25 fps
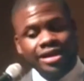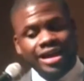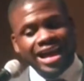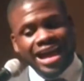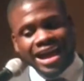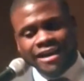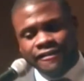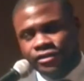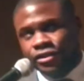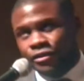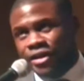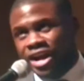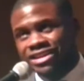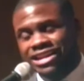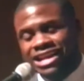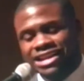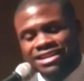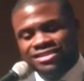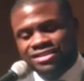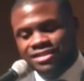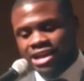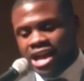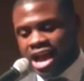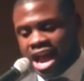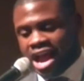after a
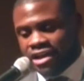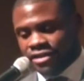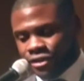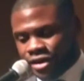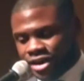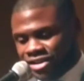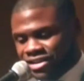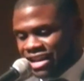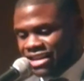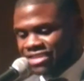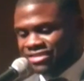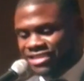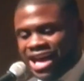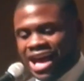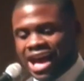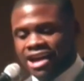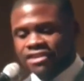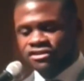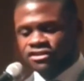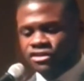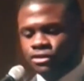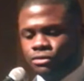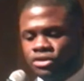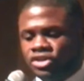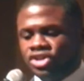
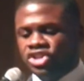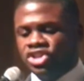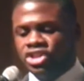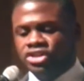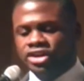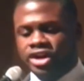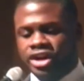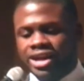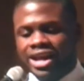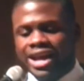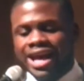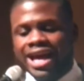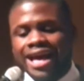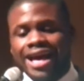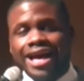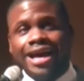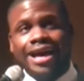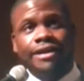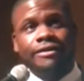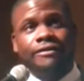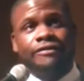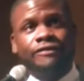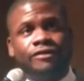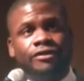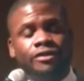disastrous year and a
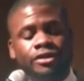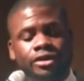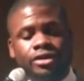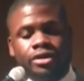half,